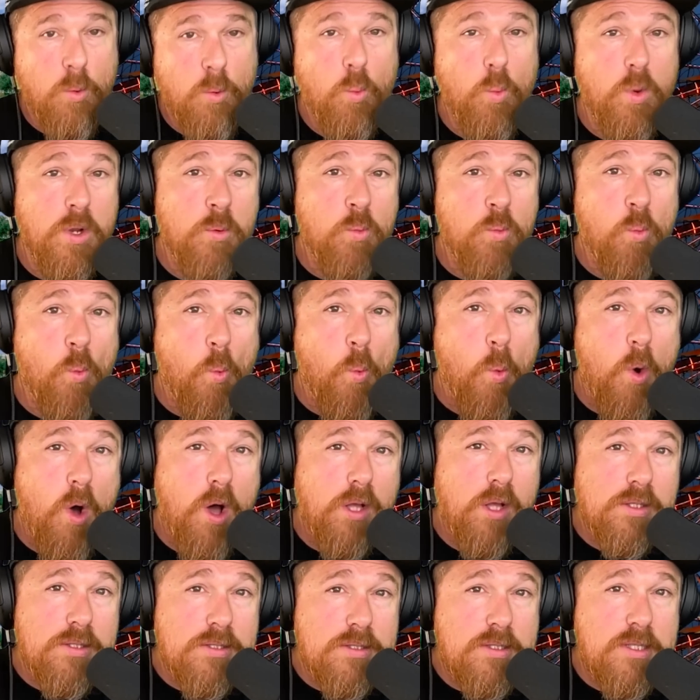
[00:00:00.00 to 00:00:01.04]
When
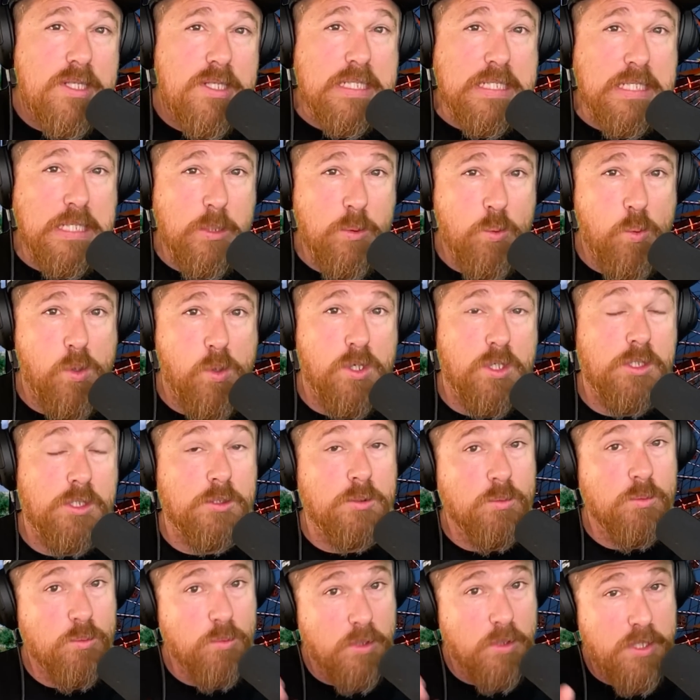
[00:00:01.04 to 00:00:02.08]
Walt Disney World
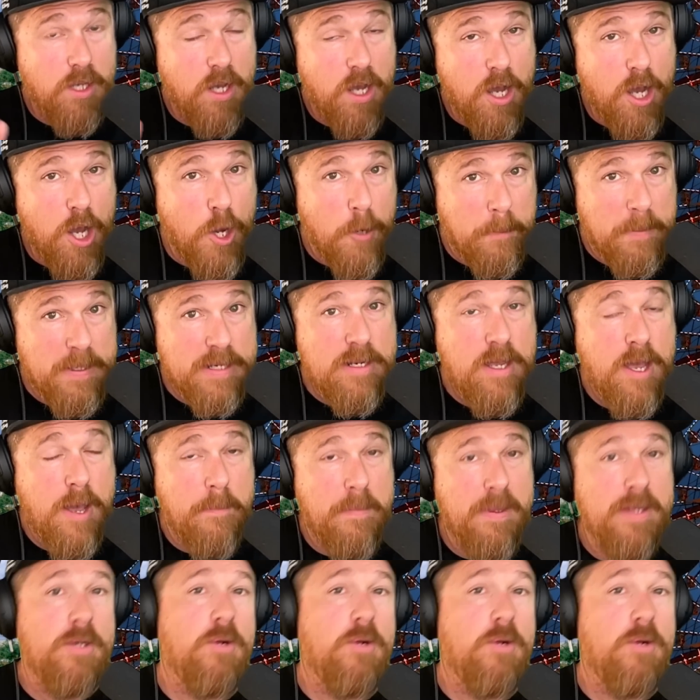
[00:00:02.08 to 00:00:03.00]
would open up in